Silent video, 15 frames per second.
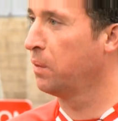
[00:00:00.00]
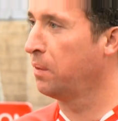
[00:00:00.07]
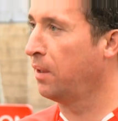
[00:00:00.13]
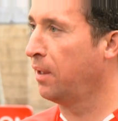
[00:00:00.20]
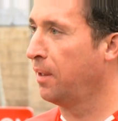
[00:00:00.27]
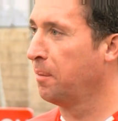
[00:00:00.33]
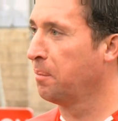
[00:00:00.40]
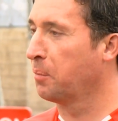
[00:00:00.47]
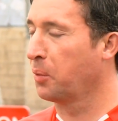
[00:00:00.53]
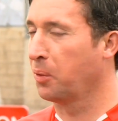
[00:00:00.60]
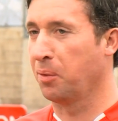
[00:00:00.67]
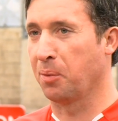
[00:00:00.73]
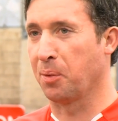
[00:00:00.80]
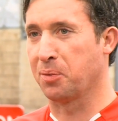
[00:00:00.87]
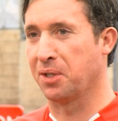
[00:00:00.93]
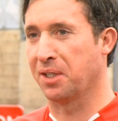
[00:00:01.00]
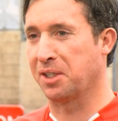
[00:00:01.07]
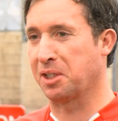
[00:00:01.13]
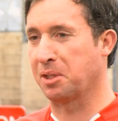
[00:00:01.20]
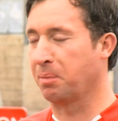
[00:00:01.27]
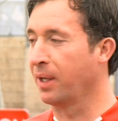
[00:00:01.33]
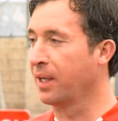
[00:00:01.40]
coming up to the
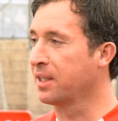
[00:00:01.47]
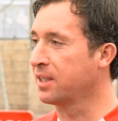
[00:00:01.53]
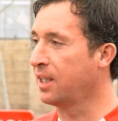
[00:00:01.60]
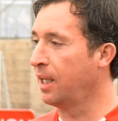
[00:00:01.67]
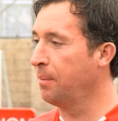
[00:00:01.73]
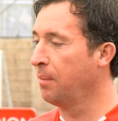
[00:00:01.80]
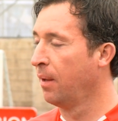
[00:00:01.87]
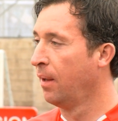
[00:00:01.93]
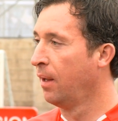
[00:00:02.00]
springtime.